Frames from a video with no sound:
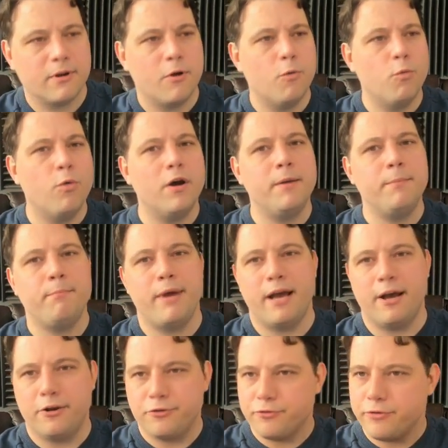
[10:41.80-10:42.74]
1
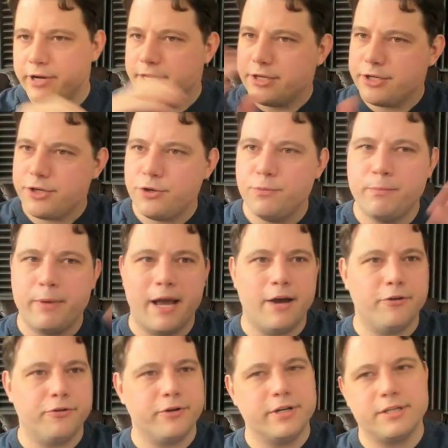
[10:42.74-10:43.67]
boundary, 2
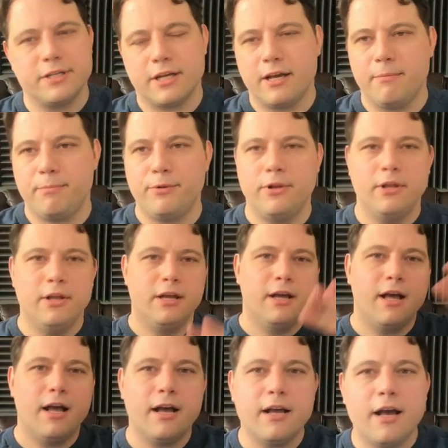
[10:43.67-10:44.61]
boundaries,
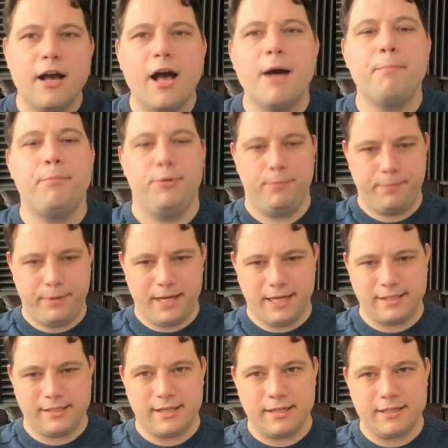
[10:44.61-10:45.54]
a couple
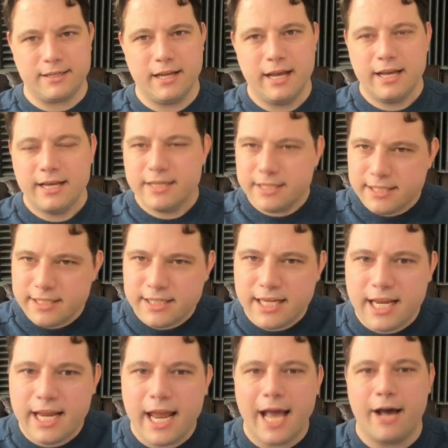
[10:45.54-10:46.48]
pieces.
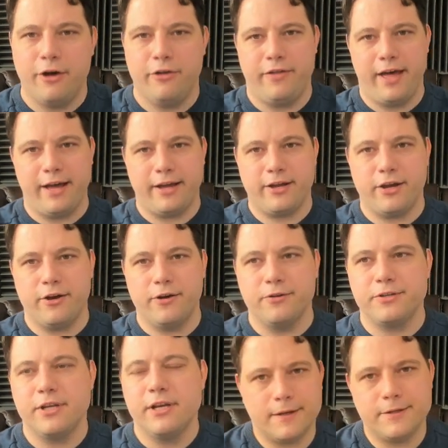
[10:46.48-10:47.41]
See how that
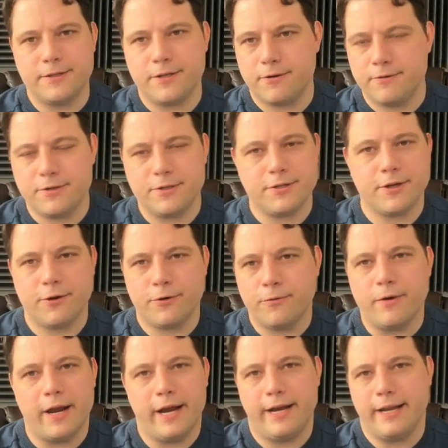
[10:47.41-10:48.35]
goes. Don't just go
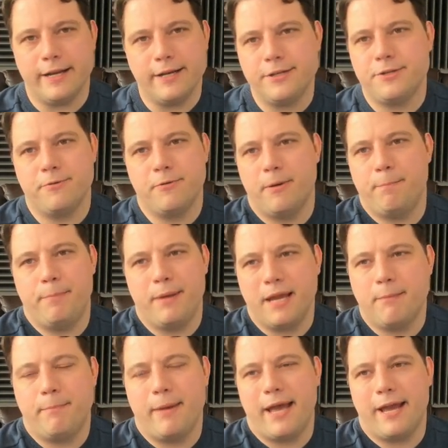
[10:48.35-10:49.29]
right into a
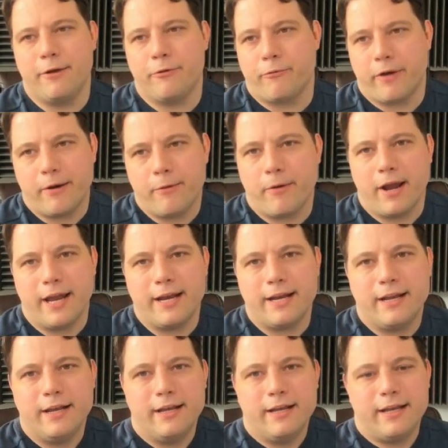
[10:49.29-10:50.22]
big bang
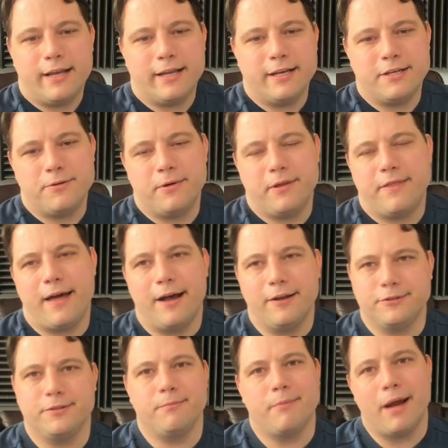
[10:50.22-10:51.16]
rewrite into
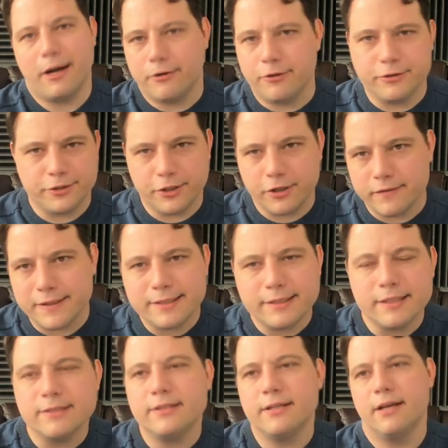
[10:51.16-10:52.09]
1,000
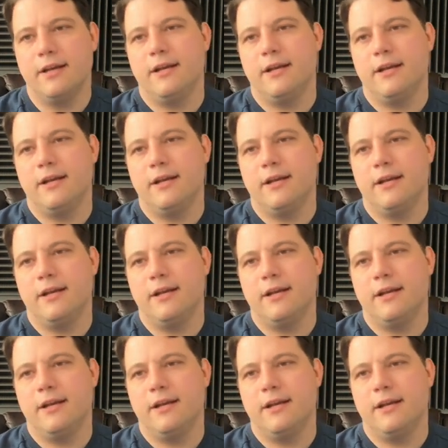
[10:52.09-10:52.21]
microservices.